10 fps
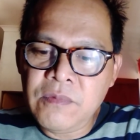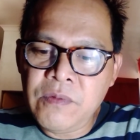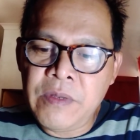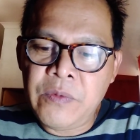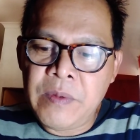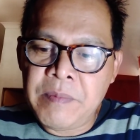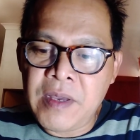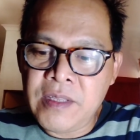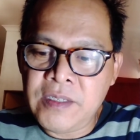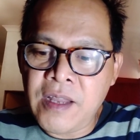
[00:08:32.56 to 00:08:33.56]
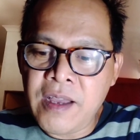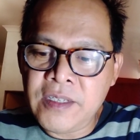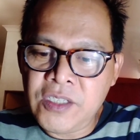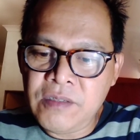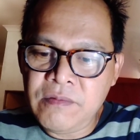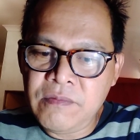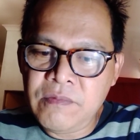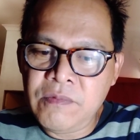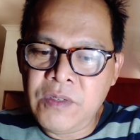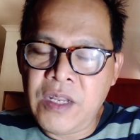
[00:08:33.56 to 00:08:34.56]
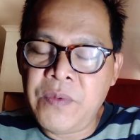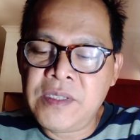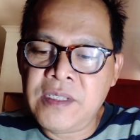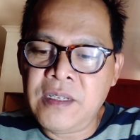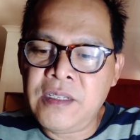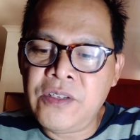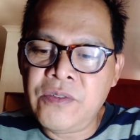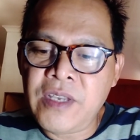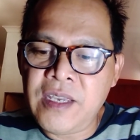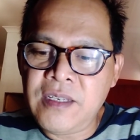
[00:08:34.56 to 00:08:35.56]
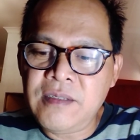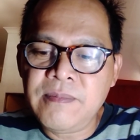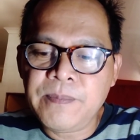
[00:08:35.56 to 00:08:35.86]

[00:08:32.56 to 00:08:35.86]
my mother died, when I was still in UK,